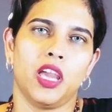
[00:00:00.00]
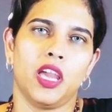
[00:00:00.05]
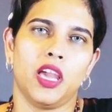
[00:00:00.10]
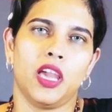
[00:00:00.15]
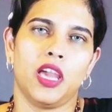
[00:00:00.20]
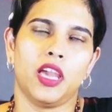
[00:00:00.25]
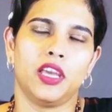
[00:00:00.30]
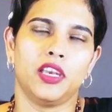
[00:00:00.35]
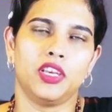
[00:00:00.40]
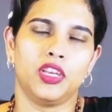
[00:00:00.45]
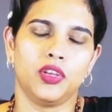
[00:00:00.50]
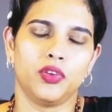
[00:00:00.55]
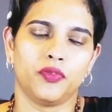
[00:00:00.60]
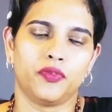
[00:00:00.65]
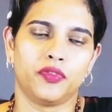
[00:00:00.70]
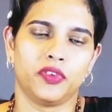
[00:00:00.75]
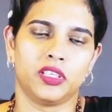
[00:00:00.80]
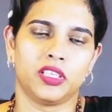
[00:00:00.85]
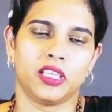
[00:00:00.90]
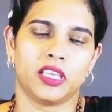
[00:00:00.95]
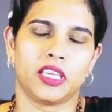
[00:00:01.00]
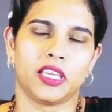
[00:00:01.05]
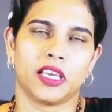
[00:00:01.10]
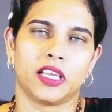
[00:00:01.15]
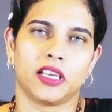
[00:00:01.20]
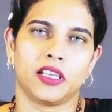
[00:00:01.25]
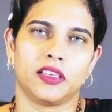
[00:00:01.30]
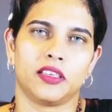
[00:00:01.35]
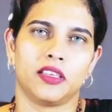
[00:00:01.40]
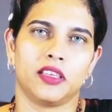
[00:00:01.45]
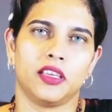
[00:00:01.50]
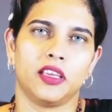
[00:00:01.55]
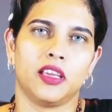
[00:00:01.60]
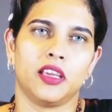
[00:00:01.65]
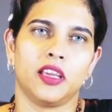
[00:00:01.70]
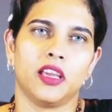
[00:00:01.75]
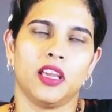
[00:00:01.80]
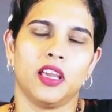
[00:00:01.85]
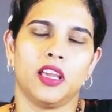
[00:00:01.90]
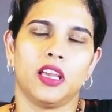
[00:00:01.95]
and your physicality
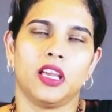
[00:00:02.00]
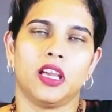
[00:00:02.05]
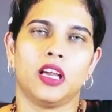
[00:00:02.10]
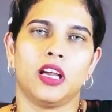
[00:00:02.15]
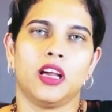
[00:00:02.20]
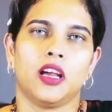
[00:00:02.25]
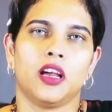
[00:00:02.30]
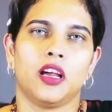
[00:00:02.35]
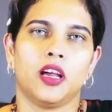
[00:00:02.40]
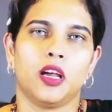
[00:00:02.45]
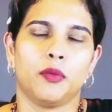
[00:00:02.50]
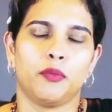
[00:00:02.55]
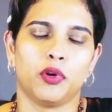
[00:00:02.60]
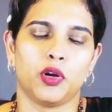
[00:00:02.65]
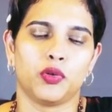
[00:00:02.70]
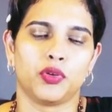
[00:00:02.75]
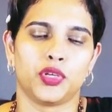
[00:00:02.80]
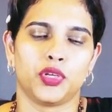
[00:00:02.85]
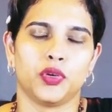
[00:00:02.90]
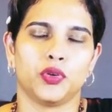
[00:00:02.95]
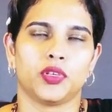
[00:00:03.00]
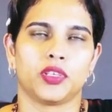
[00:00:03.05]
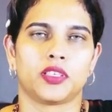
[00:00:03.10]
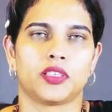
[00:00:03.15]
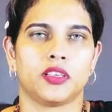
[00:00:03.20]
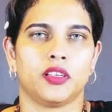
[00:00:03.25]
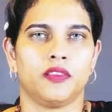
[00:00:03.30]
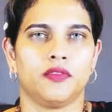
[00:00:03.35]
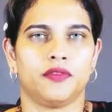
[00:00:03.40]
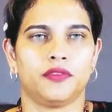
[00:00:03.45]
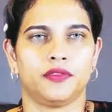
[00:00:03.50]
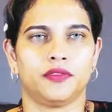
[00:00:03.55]
about yourself.